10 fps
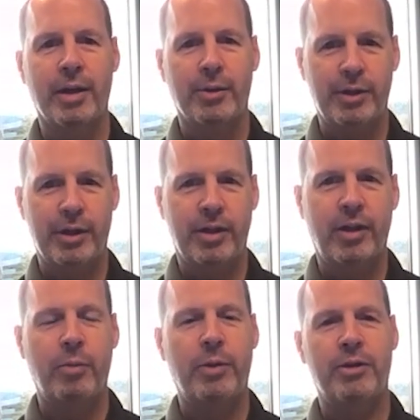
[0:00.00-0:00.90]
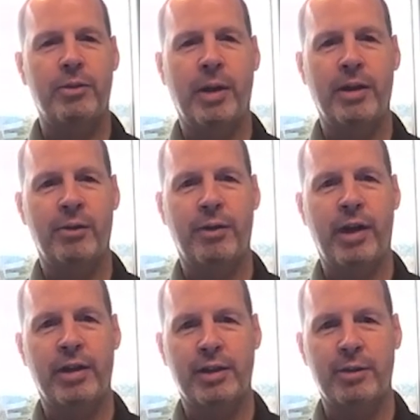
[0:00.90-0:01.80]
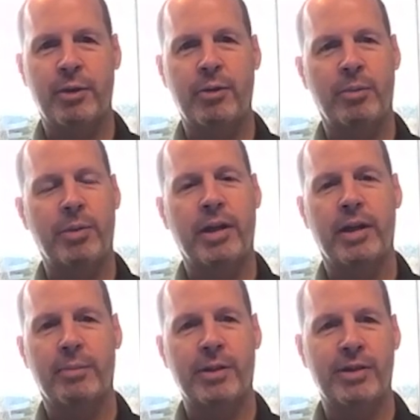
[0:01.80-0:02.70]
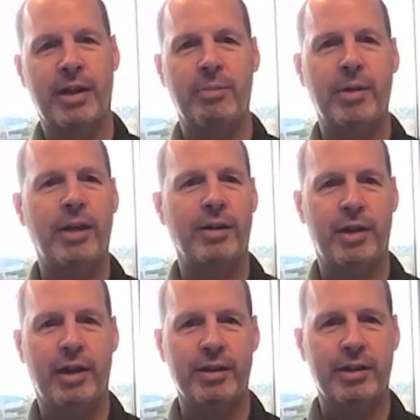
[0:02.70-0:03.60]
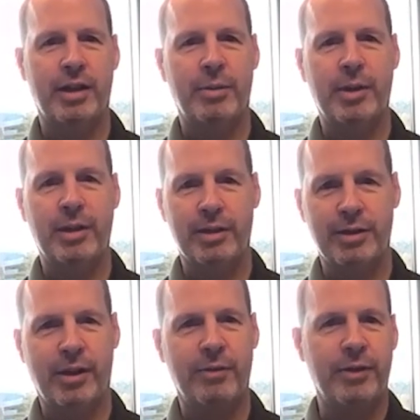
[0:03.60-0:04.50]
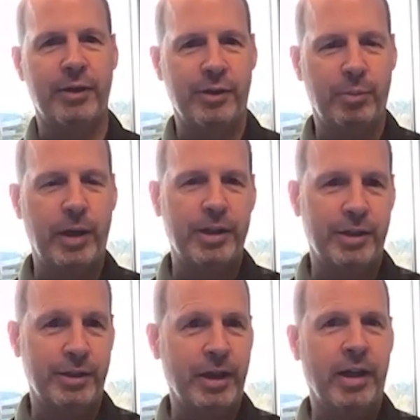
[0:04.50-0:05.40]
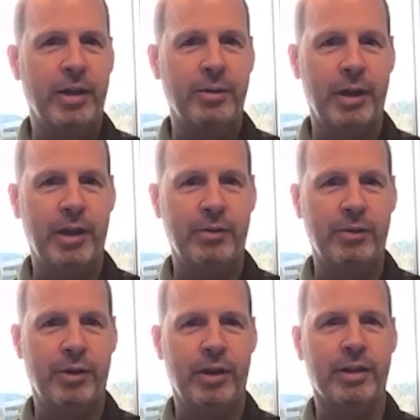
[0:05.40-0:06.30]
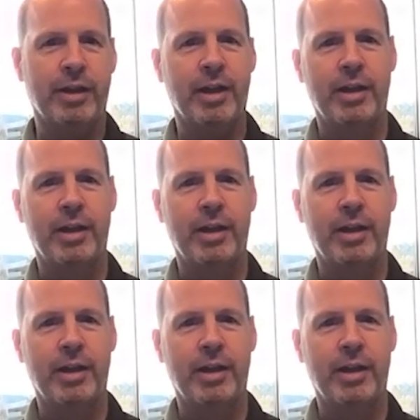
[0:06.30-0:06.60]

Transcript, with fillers: When that therapy is manufactured, we want to pick it up the same day or the next day because often there's a patient dying waiting for it.